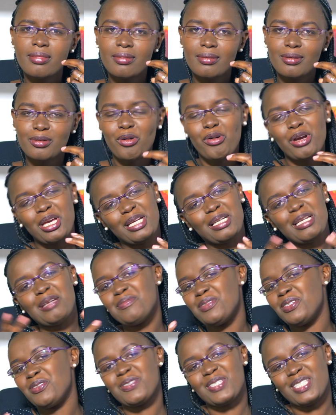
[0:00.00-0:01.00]
okay, let
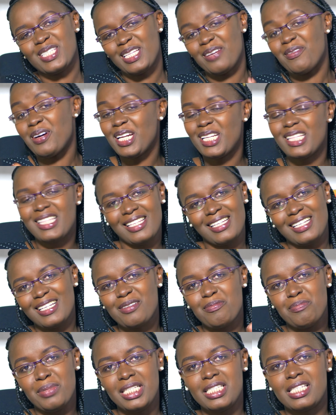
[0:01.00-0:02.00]
me use the word think
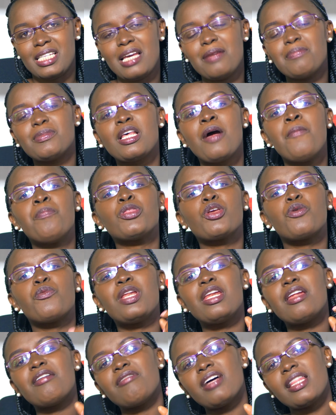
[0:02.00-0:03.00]
many times. We
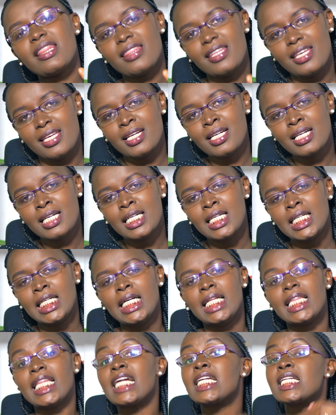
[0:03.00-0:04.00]
never think
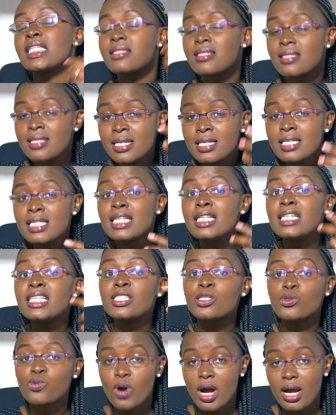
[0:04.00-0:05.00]
that thinking
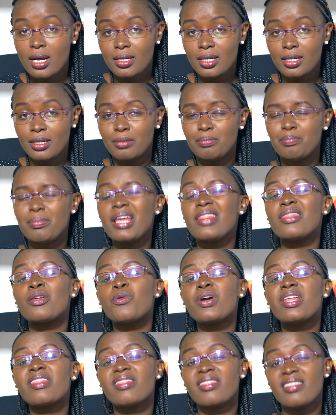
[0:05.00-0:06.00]
is work. By the
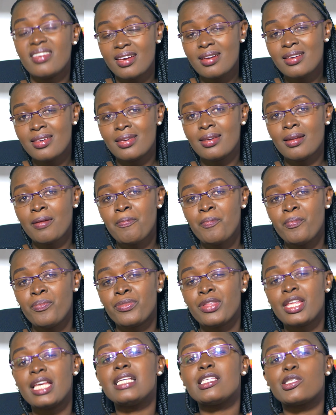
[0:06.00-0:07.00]
way, thinking
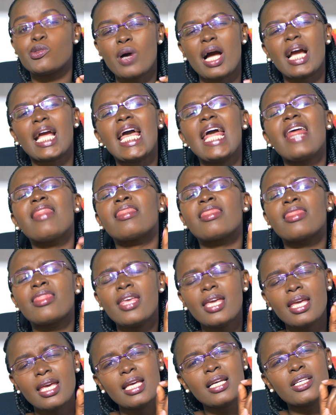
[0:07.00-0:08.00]
is work, and
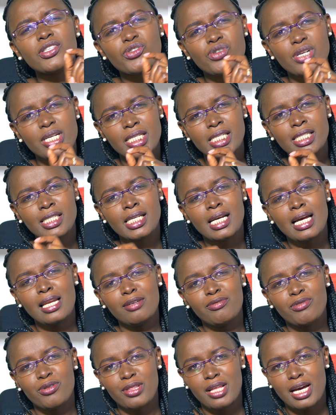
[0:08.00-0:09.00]
thinking strategically
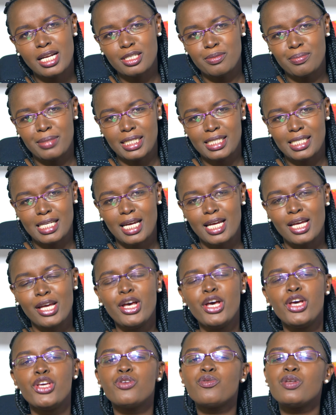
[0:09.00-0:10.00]
for that matter.
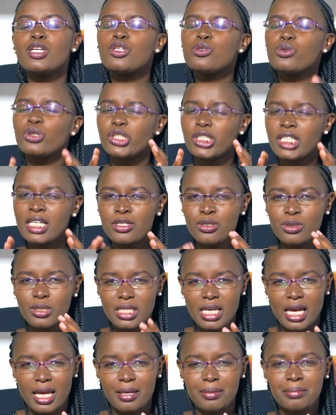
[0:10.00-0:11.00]
You need to schedule
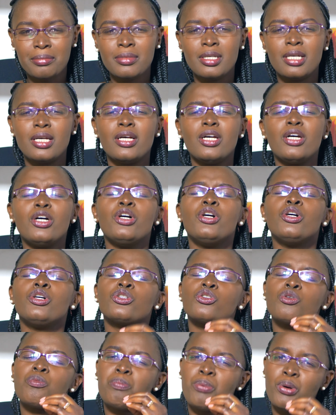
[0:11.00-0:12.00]
time
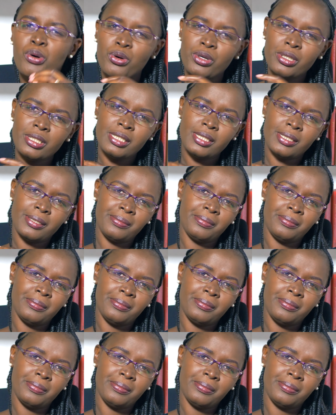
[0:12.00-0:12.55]
to pause